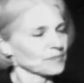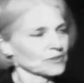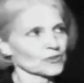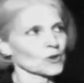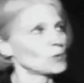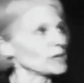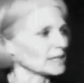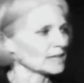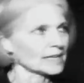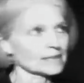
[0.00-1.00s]
so we
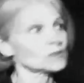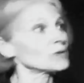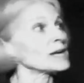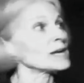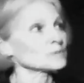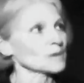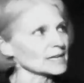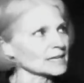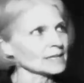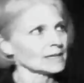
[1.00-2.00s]
can hit the ground
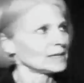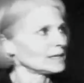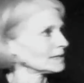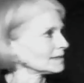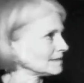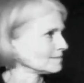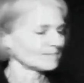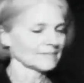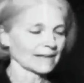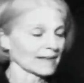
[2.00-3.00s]
running in
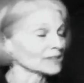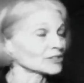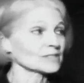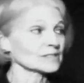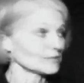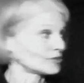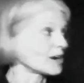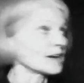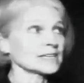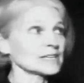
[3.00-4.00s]
elections
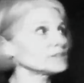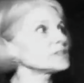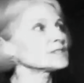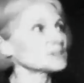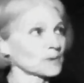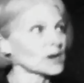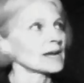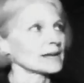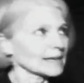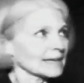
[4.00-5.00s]
starting even this spring,